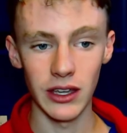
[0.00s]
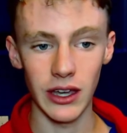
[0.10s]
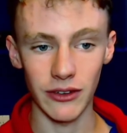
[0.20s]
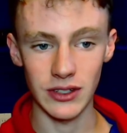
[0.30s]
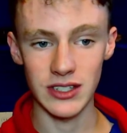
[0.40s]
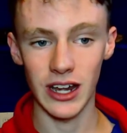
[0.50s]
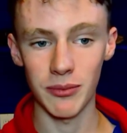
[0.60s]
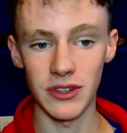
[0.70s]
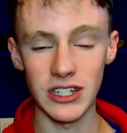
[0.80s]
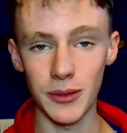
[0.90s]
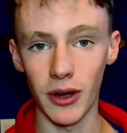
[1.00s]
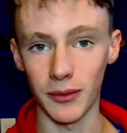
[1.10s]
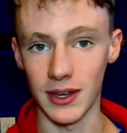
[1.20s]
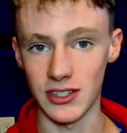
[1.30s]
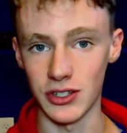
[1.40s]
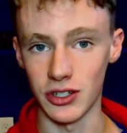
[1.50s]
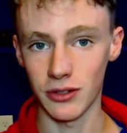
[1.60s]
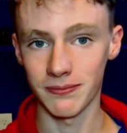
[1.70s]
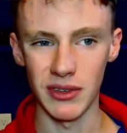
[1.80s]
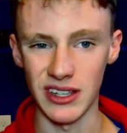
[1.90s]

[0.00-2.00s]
you have to set up the debug messenger,